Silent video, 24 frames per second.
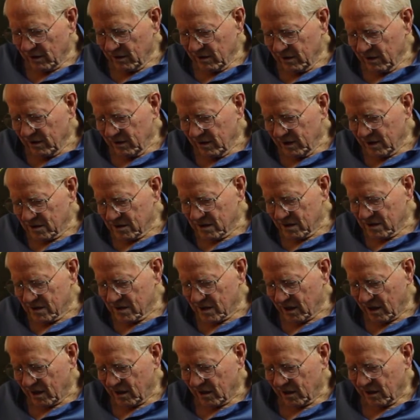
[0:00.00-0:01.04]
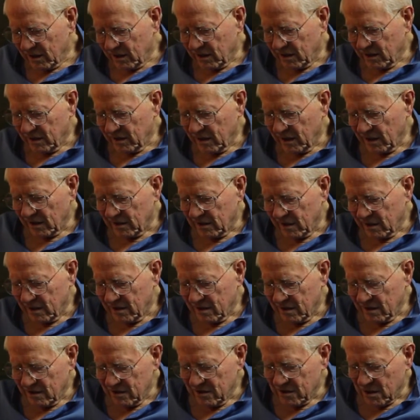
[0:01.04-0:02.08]
necessarily connected
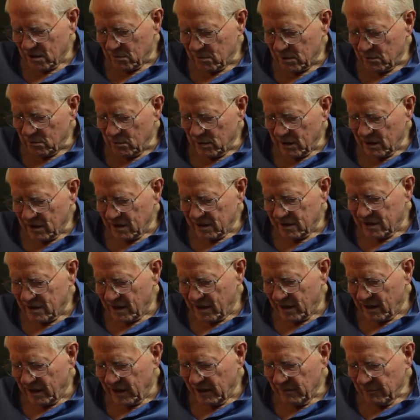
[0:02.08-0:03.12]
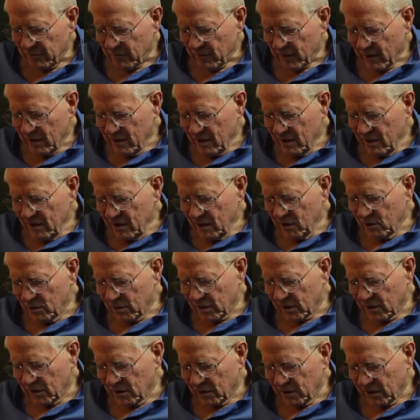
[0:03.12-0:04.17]
to German military who
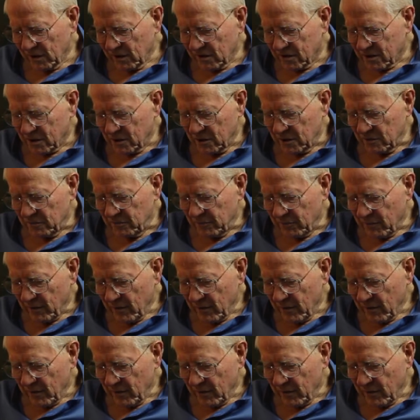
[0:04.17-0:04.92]
were going through